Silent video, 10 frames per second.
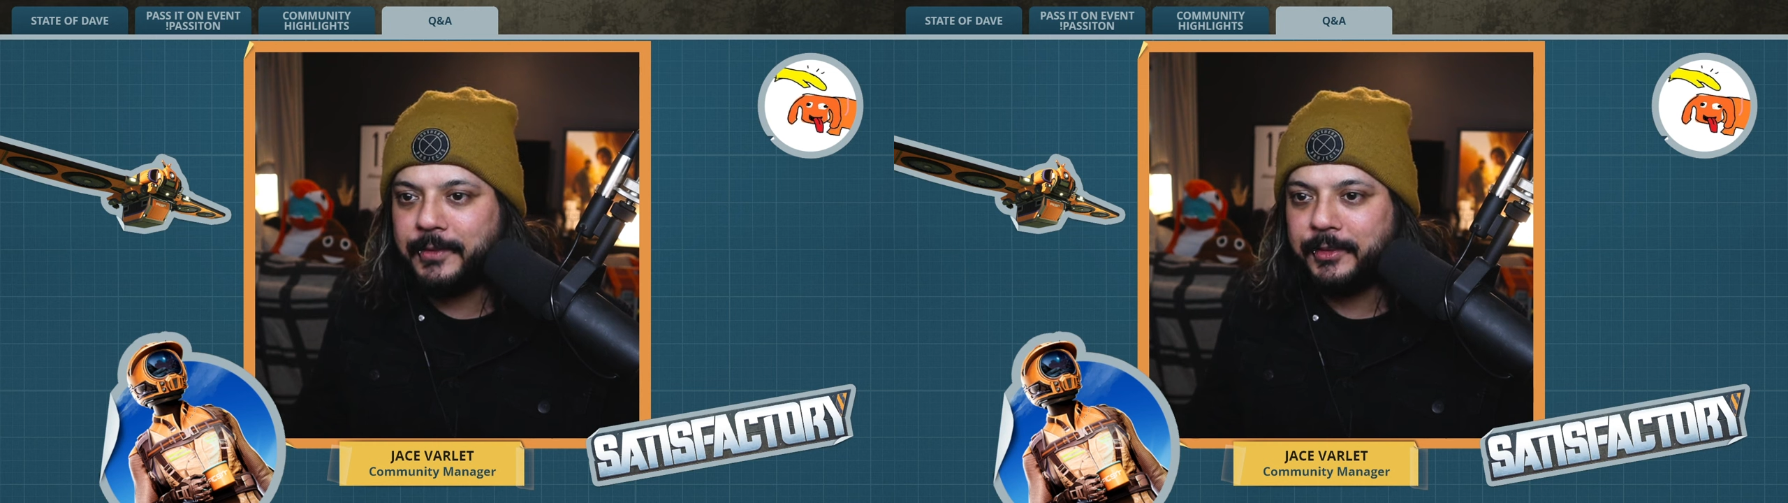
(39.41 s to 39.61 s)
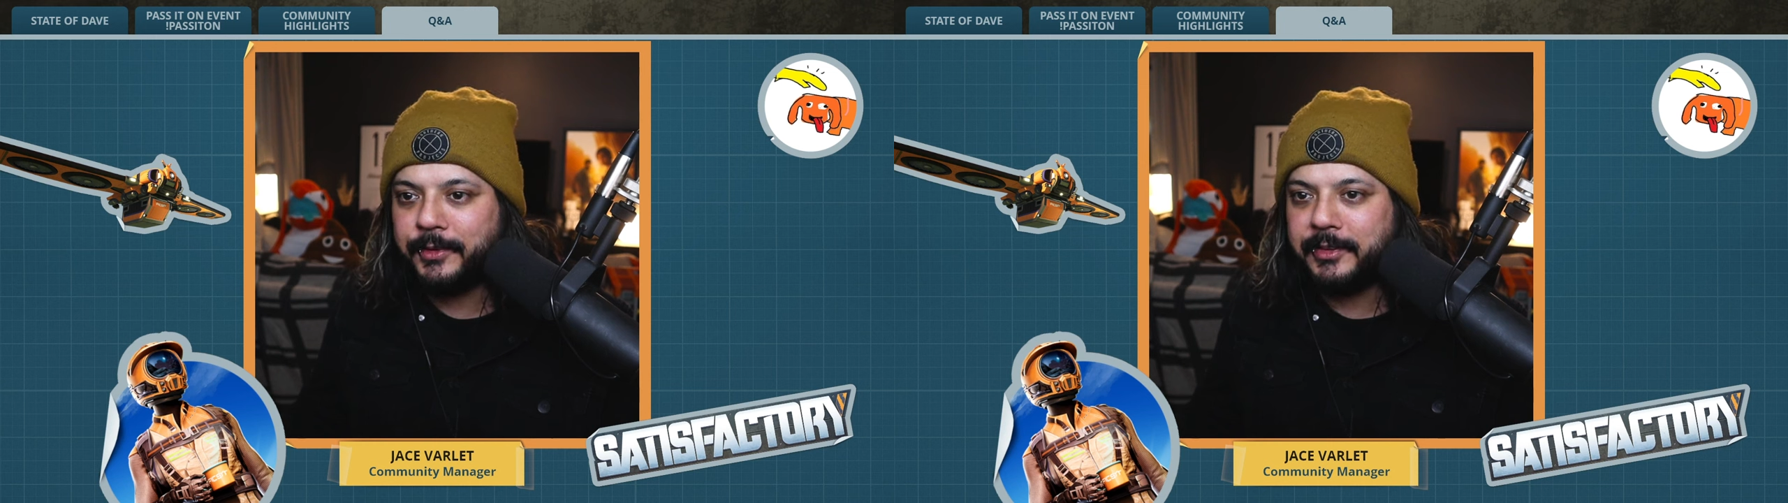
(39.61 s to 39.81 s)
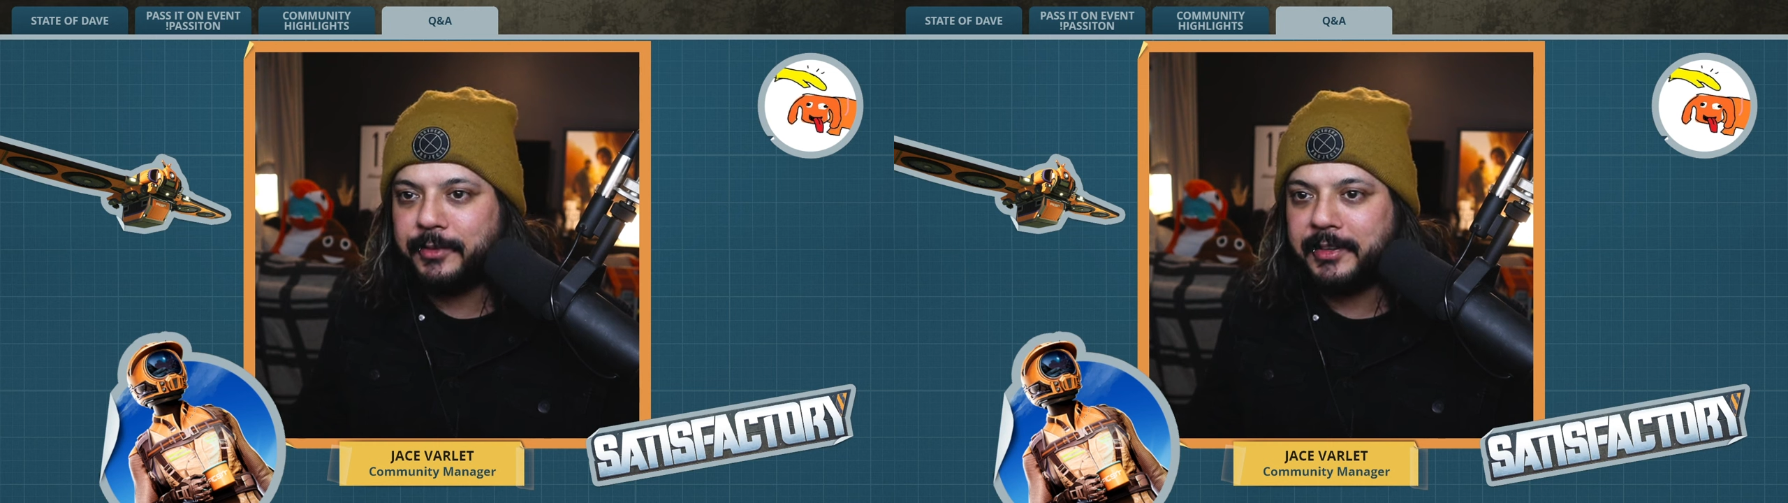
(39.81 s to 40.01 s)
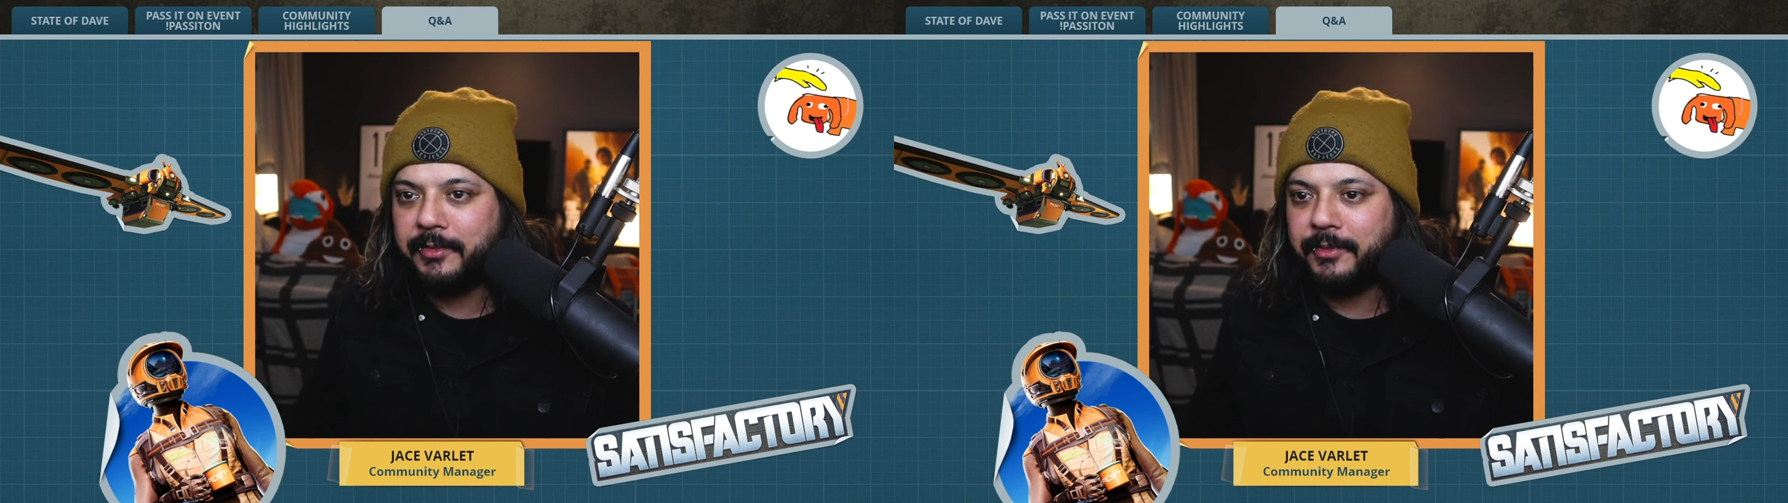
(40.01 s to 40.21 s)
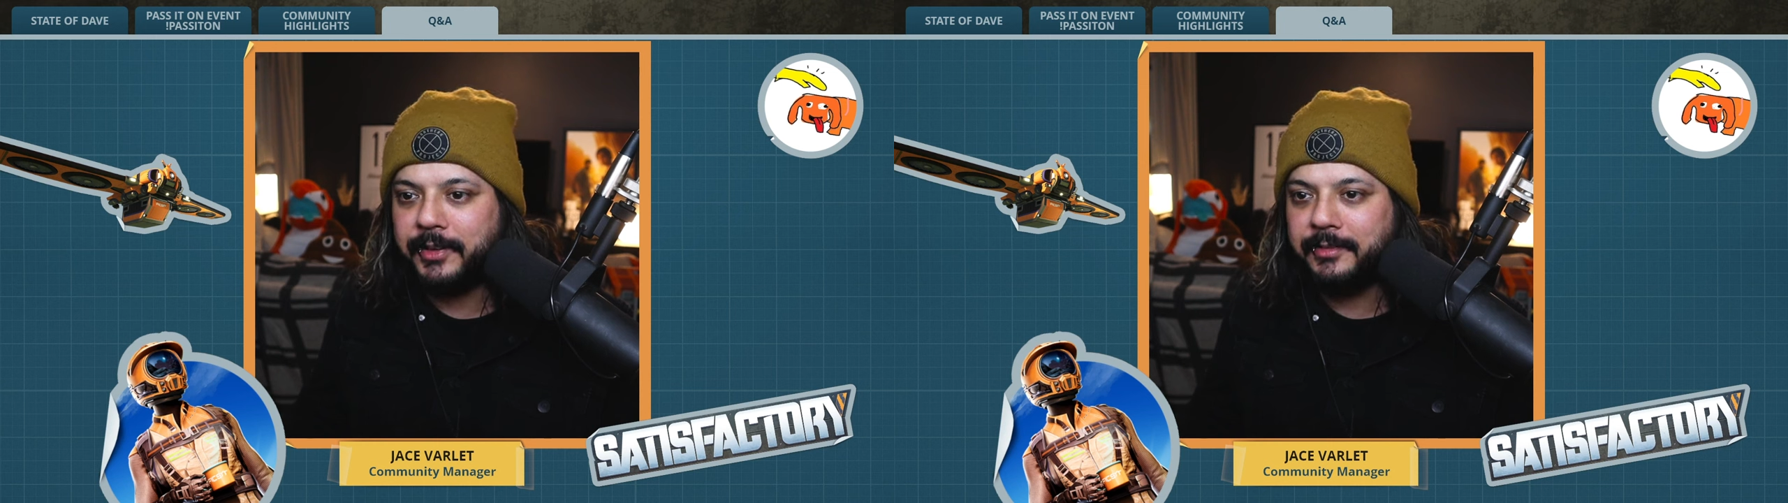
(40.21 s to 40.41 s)
As long as everyone's
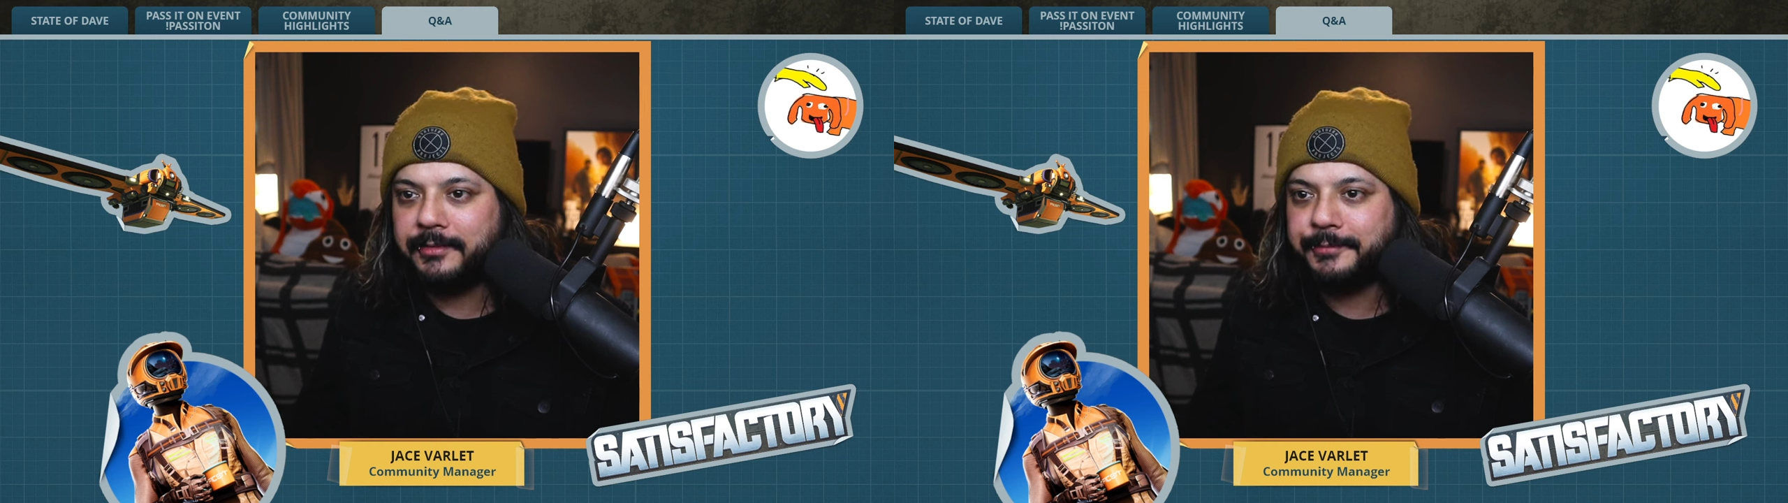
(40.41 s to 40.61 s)
having fun.